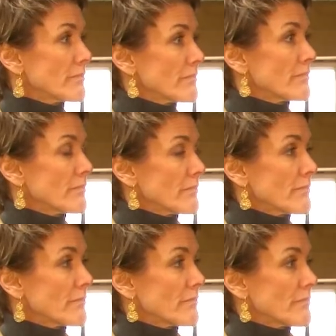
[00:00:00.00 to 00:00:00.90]

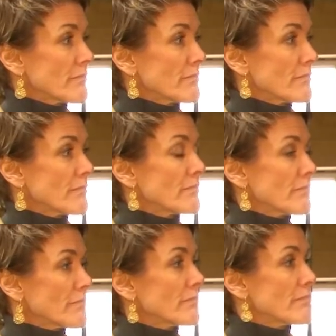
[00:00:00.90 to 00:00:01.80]

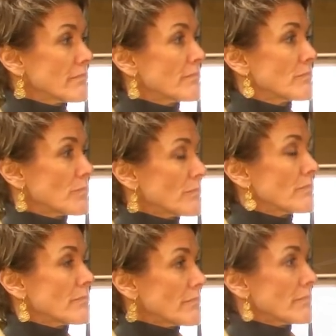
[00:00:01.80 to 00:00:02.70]
(silent)